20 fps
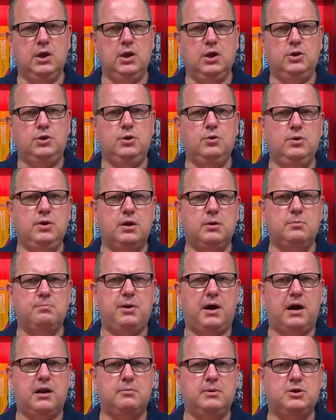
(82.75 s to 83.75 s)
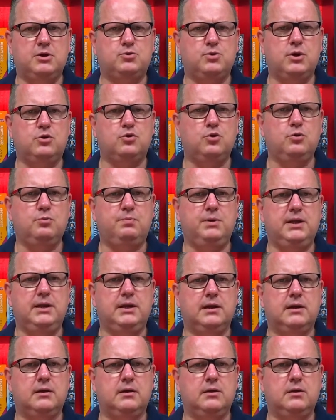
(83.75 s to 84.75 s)
Union Parliamentary Group
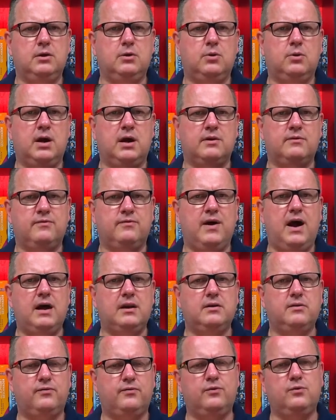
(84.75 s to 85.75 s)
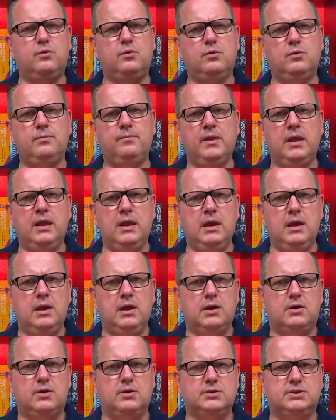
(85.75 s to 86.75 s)
leader Johann Wadefuhl
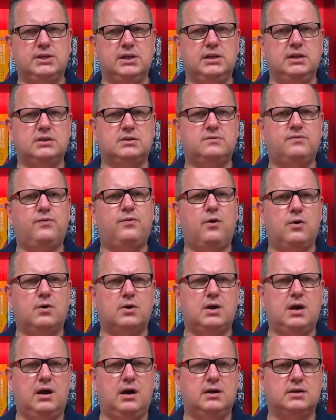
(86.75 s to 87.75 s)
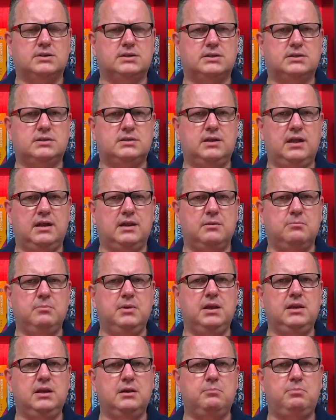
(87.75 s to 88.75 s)
considers forecasts that 1
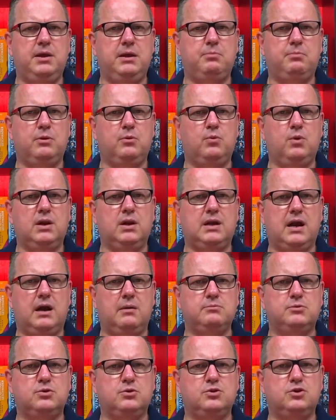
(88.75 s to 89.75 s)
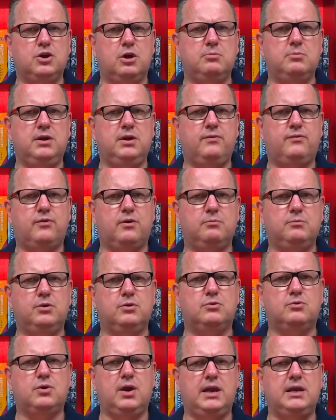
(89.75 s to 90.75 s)
million people will come to Germany from
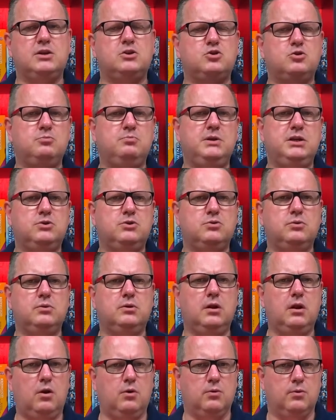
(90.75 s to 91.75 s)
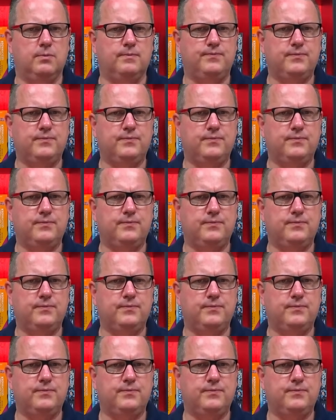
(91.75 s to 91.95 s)
Ukraine to be too low.